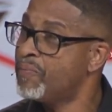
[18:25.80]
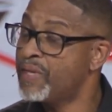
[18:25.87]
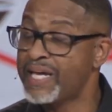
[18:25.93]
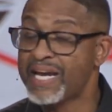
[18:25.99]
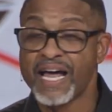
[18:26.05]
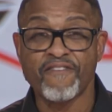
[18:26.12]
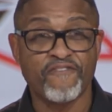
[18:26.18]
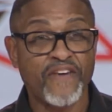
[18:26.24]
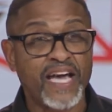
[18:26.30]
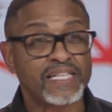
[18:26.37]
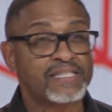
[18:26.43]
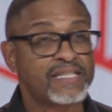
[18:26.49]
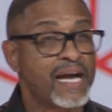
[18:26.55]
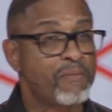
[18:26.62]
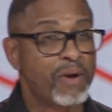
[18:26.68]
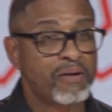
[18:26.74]
And I
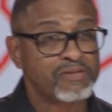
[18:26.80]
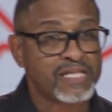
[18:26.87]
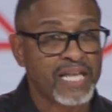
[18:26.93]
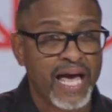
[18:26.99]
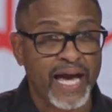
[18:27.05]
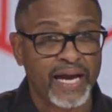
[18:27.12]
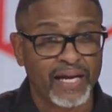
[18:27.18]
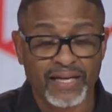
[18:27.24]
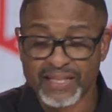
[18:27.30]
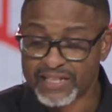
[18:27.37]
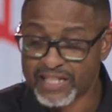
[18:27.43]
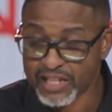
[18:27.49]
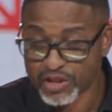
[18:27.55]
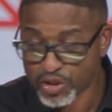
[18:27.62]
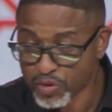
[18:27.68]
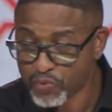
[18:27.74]
FaceTime. I was like,
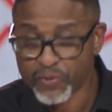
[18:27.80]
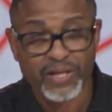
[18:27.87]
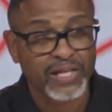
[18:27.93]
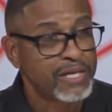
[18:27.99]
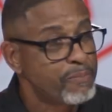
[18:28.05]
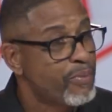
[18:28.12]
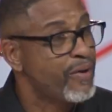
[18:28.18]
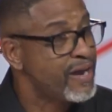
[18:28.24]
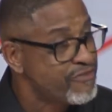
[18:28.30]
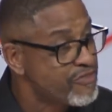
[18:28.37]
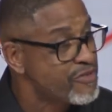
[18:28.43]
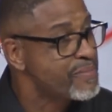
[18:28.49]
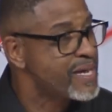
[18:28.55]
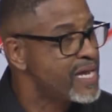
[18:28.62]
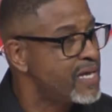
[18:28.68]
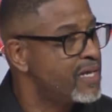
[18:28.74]
Did you really pray for
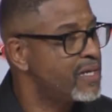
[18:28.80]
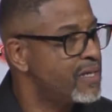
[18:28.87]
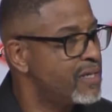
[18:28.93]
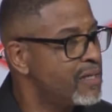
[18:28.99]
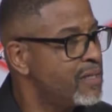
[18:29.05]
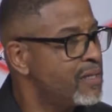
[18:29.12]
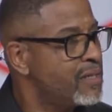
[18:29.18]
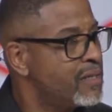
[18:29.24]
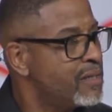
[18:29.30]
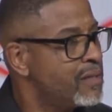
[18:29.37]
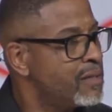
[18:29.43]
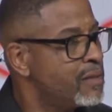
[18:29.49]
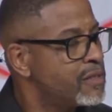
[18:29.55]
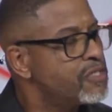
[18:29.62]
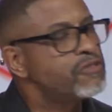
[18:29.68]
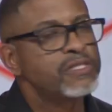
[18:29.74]
me?
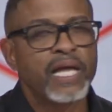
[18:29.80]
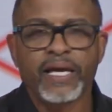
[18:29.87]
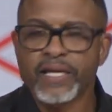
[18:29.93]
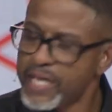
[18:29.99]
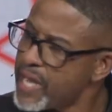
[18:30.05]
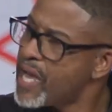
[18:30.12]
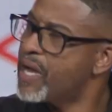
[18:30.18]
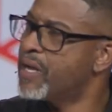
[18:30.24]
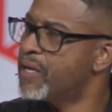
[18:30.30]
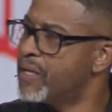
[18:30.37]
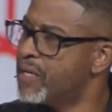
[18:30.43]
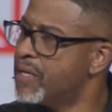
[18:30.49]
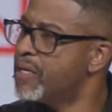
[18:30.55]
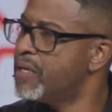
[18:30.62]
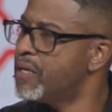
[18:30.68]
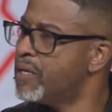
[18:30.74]
She was like, Yeah,
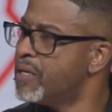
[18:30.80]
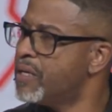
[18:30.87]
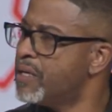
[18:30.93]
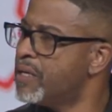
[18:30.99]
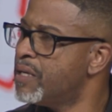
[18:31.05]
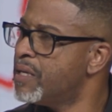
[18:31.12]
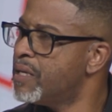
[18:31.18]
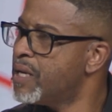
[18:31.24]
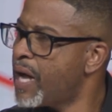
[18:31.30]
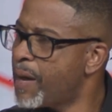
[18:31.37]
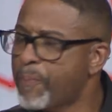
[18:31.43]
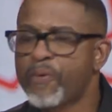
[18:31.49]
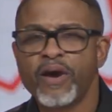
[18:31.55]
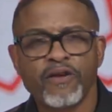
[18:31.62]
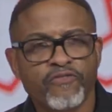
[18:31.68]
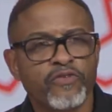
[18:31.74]
I
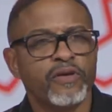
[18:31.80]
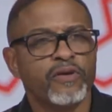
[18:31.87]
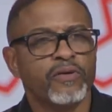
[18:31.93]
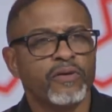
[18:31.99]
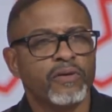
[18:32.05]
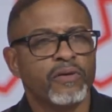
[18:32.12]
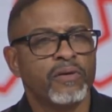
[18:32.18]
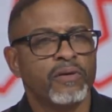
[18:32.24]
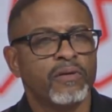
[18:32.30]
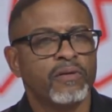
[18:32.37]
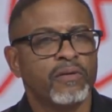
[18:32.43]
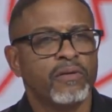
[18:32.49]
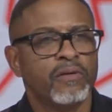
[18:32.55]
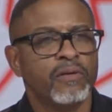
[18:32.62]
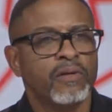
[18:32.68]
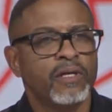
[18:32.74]
prayed for you.
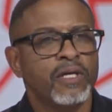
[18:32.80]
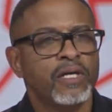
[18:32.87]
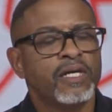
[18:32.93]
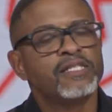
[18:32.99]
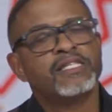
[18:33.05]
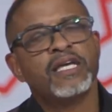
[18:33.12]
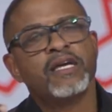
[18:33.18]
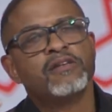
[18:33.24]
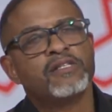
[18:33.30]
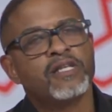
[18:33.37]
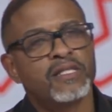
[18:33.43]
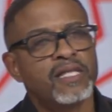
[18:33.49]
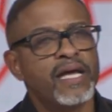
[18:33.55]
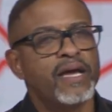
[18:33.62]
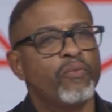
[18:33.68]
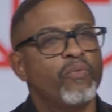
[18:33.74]
Because see, here's the
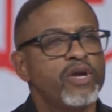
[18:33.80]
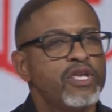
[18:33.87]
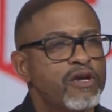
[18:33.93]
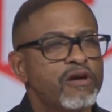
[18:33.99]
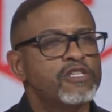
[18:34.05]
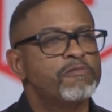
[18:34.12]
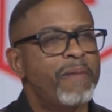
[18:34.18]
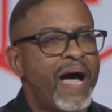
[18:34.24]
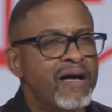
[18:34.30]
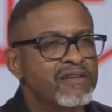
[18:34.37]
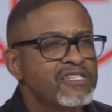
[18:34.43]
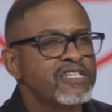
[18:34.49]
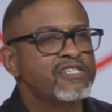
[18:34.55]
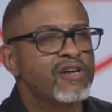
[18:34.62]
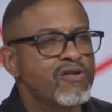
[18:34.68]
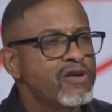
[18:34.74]
thing when your spouse
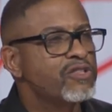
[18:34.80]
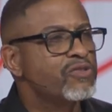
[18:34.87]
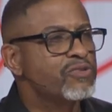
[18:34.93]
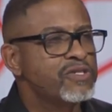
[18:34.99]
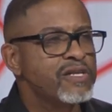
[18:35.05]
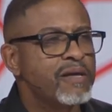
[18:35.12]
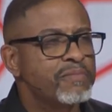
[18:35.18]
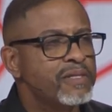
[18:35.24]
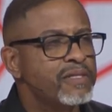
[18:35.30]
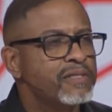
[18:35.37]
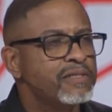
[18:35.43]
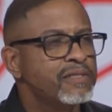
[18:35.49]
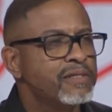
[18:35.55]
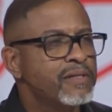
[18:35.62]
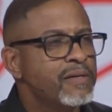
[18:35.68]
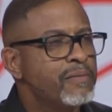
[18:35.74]
is going through something,
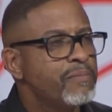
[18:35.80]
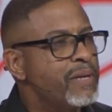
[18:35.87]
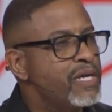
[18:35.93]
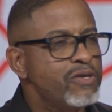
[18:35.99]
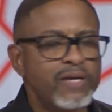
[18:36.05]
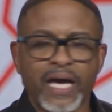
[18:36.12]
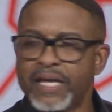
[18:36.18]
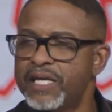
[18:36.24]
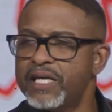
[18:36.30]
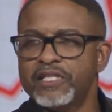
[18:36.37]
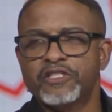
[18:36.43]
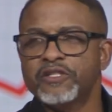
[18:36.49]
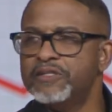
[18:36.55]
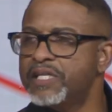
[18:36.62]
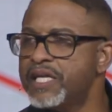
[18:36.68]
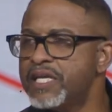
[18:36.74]
man, you got to hit
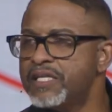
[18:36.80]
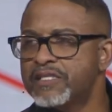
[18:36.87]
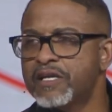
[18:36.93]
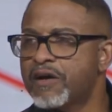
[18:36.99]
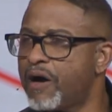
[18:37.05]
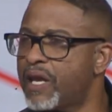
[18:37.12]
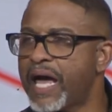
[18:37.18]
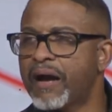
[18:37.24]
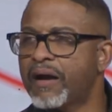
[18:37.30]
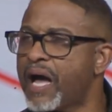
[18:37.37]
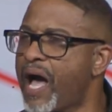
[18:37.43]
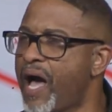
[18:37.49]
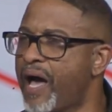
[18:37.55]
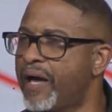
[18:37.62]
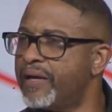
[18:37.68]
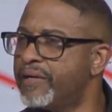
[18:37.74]
your knees and call out
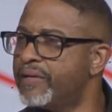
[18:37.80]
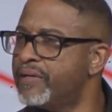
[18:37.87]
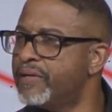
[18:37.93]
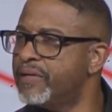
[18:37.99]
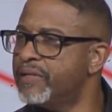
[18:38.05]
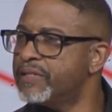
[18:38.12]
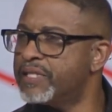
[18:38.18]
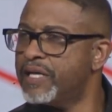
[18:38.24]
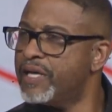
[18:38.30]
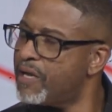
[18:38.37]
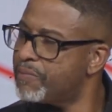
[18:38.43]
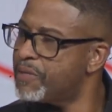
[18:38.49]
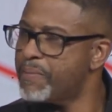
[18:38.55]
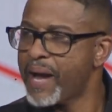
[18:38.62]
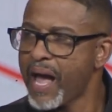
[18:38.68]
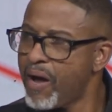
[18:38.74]
God to help
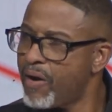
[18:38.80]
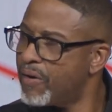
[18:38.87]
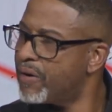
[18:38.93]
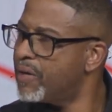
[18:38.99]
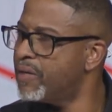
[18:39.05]
them out.